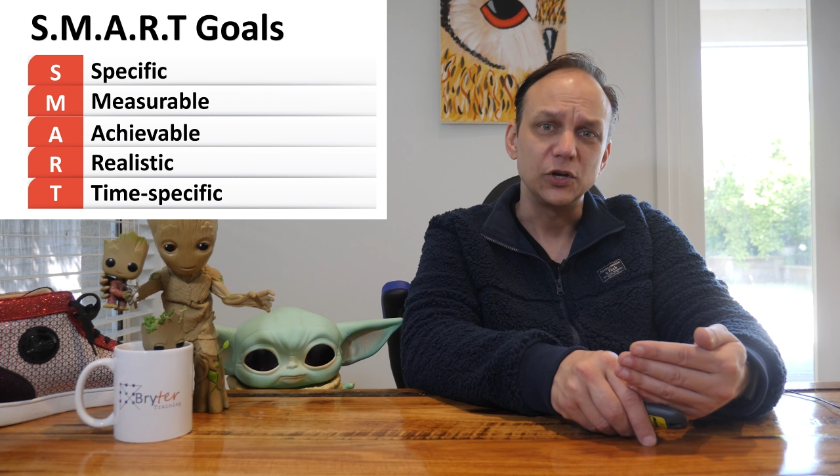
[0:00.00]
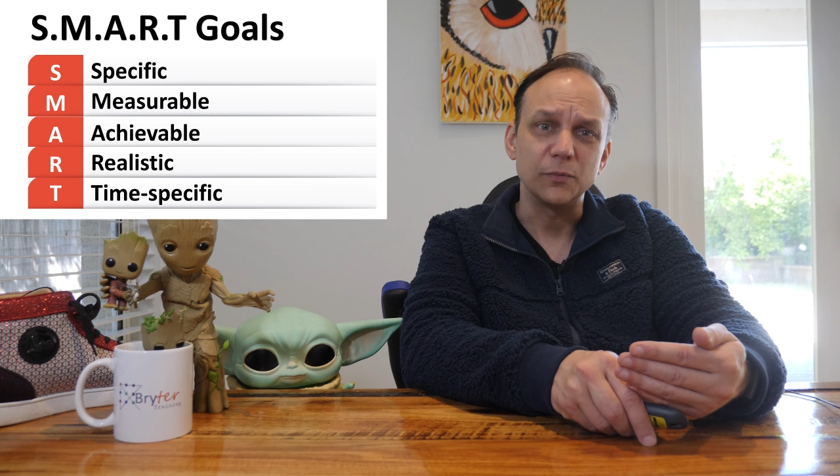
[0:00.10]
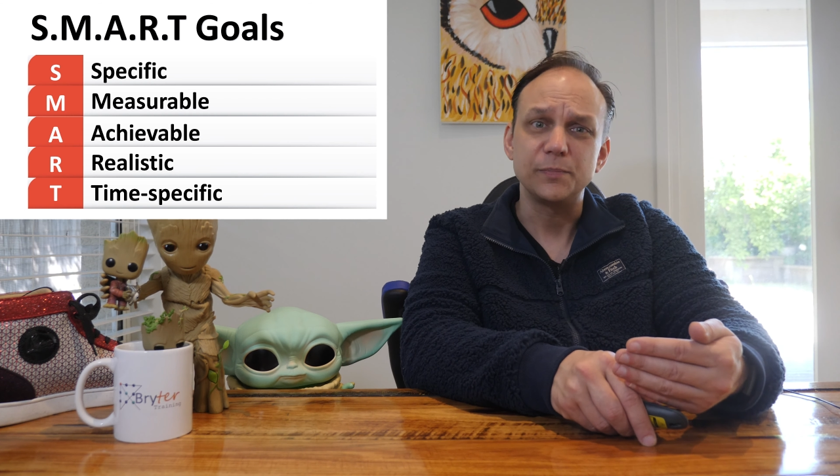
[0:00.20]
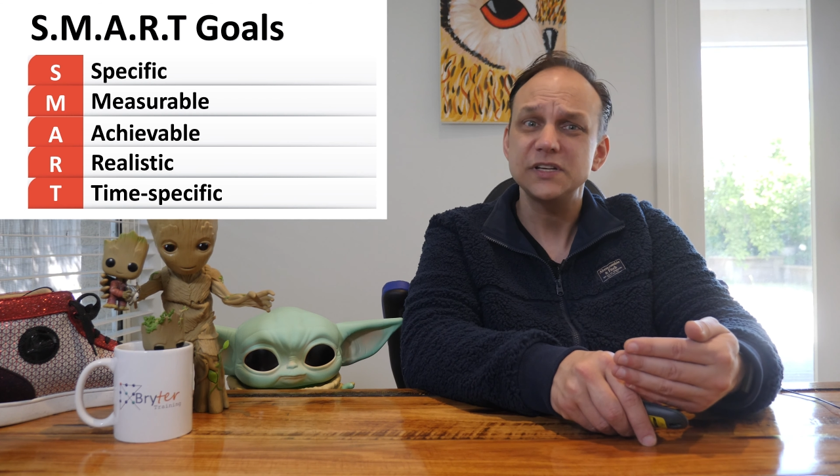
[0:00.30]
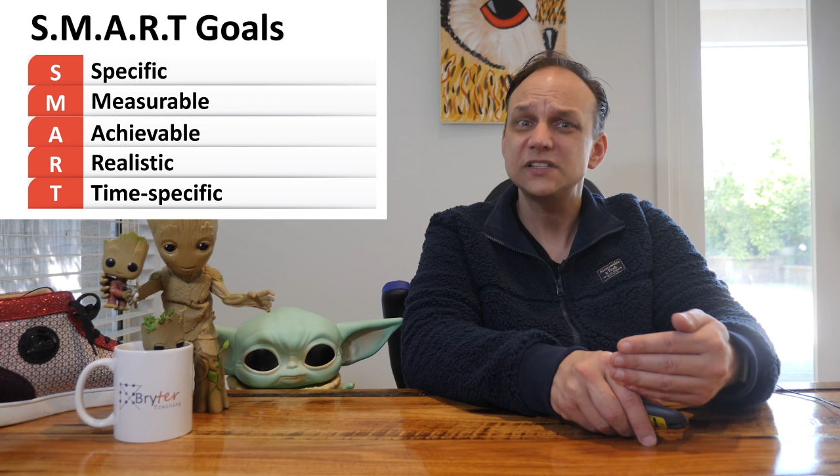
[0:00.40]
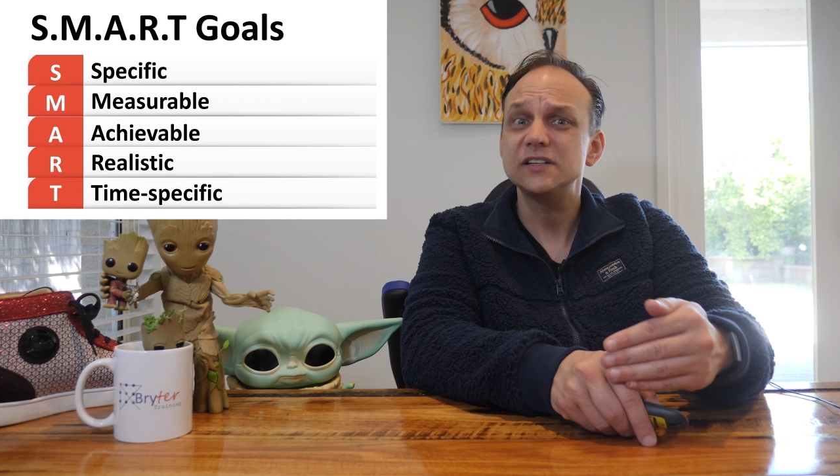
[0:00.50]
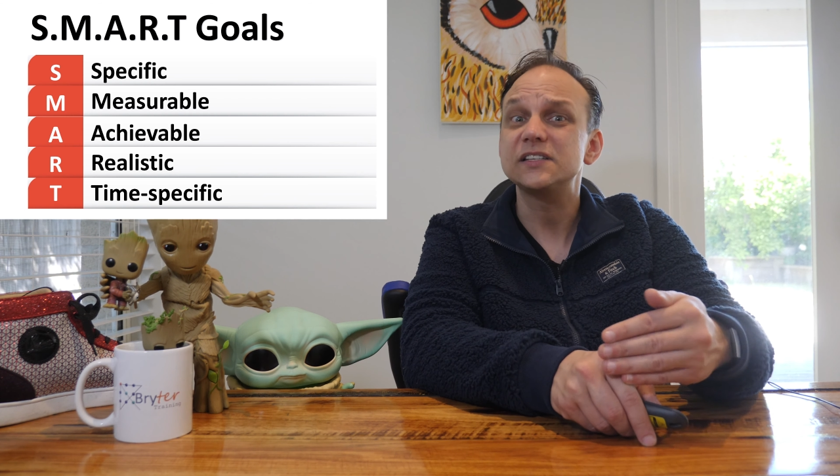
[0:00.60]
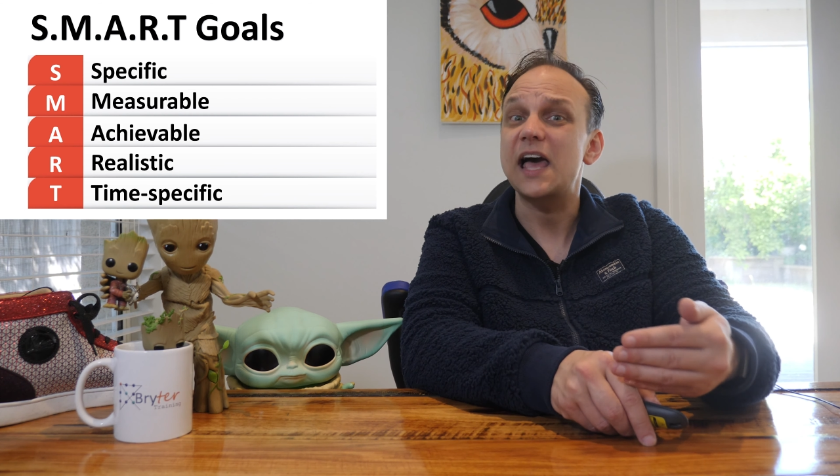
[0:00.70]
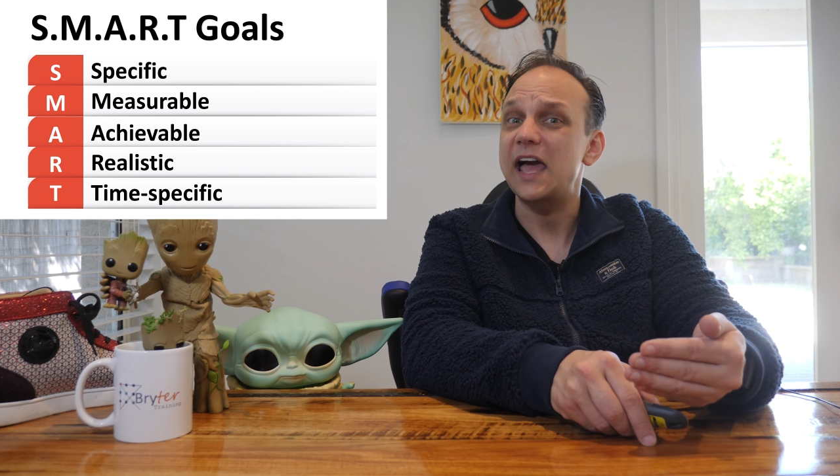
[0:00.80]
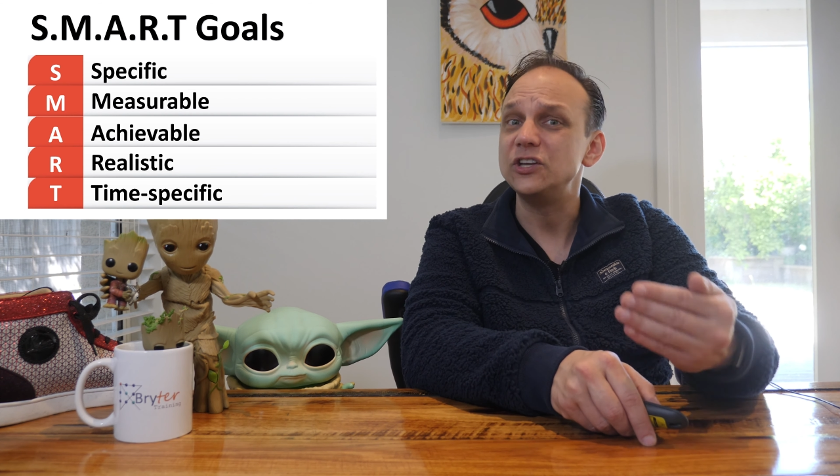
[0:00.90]
your
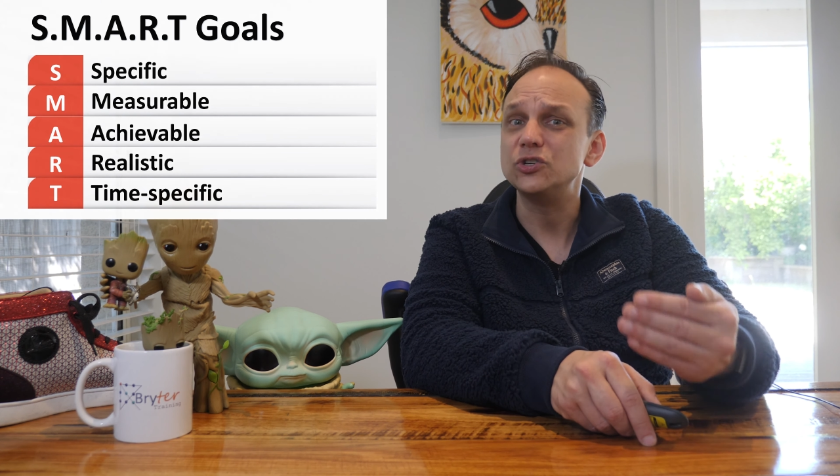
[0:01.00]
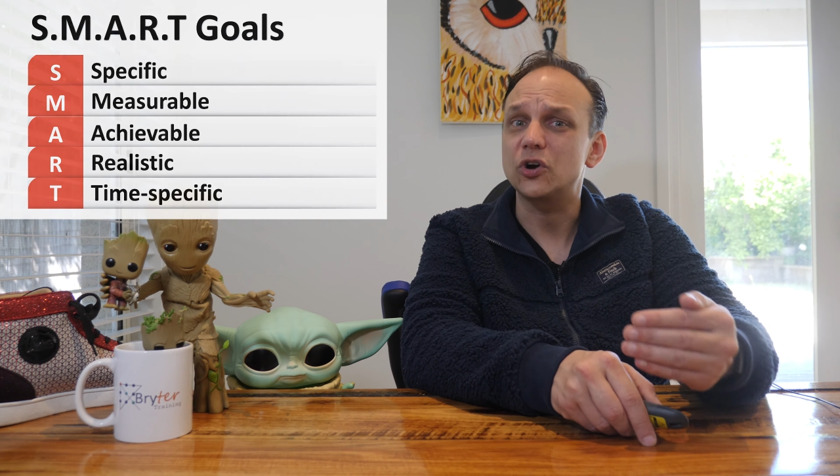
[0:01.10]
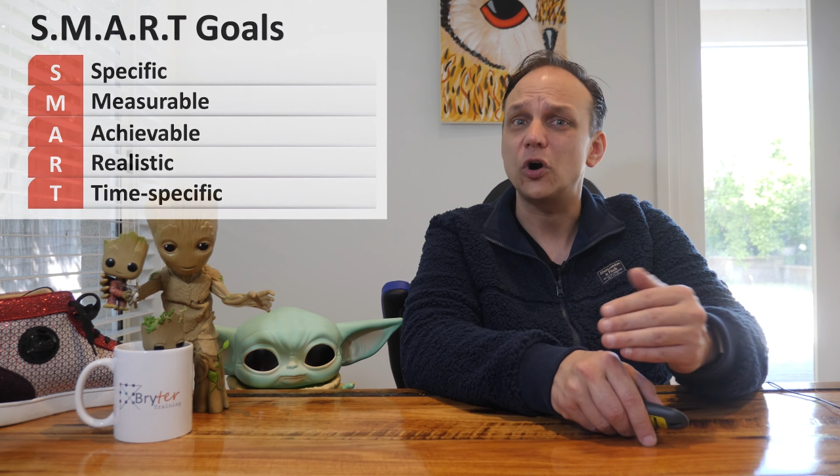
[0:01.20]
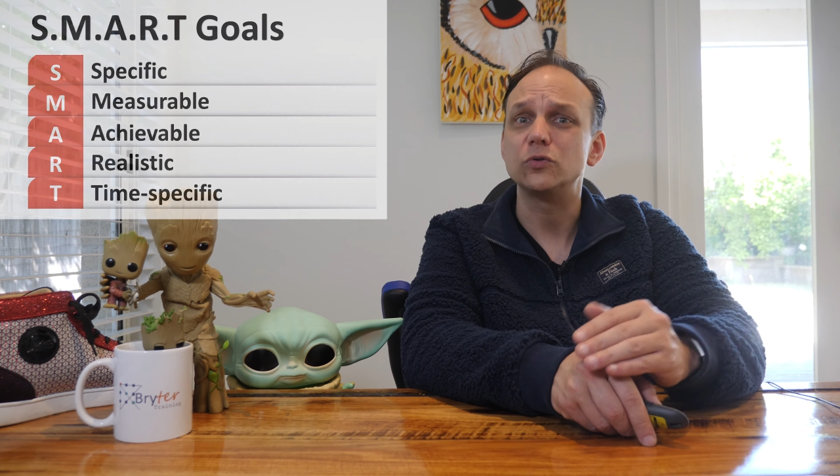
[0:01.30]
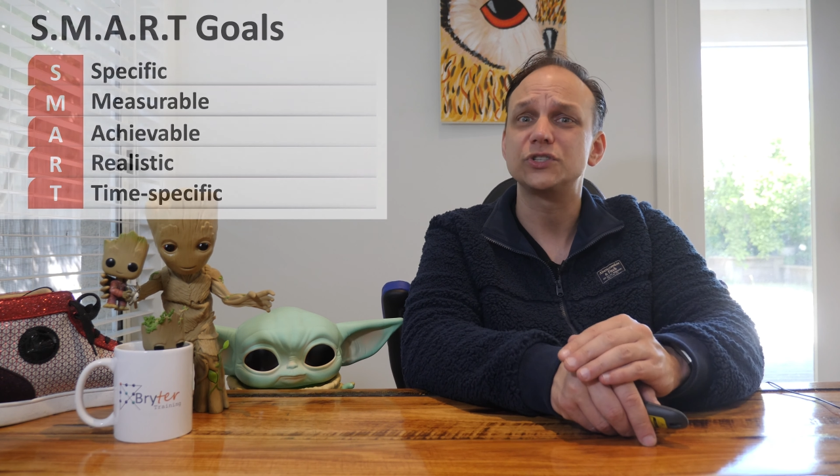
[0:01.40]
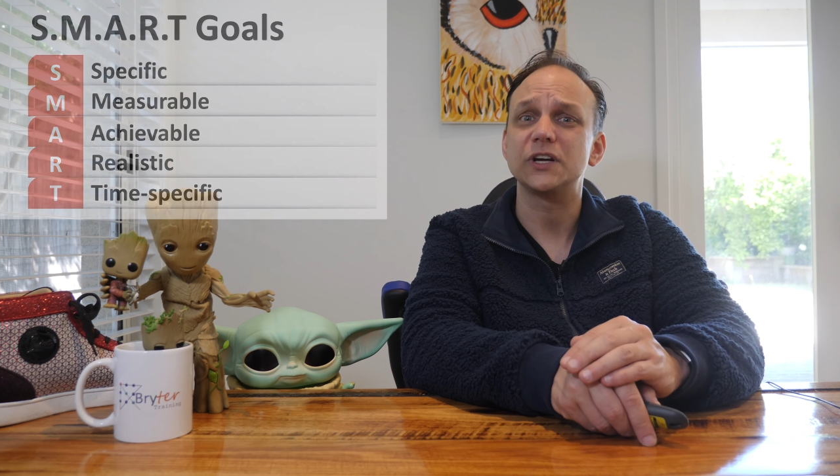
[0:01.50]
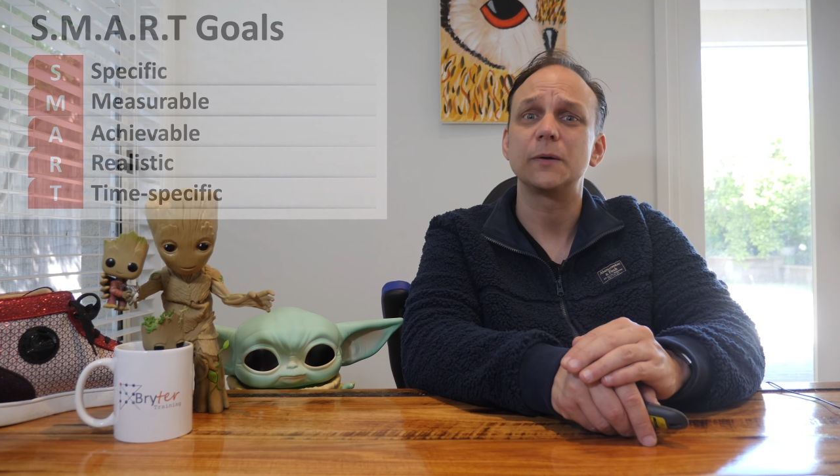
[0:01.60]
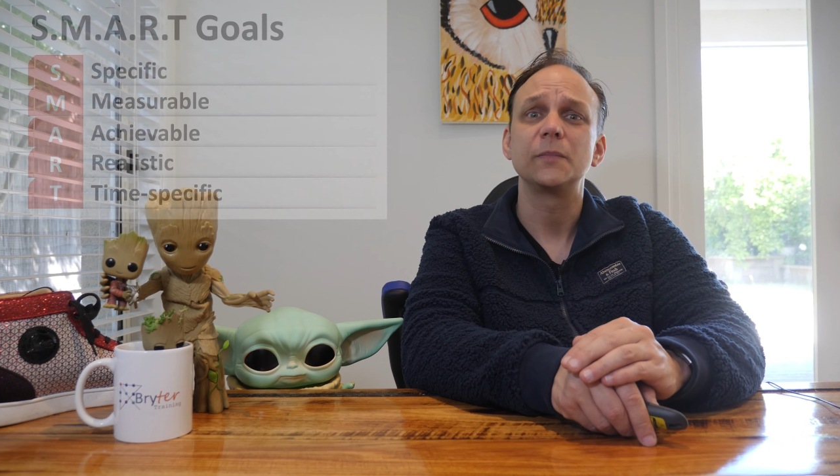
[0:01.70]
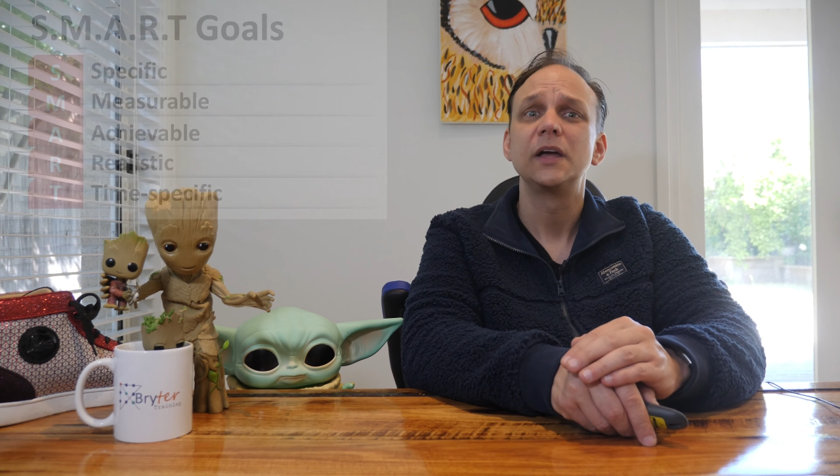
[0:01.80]
business, and your culture?